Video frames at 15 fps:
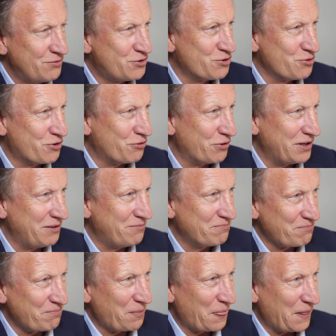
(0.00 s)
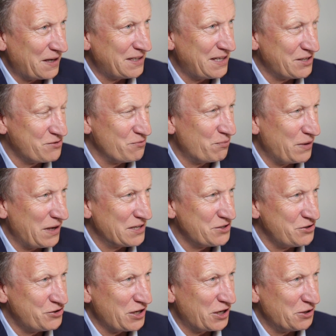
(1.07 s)
2 or 3 decent players
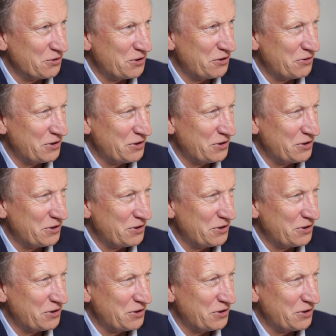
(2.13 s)
in January,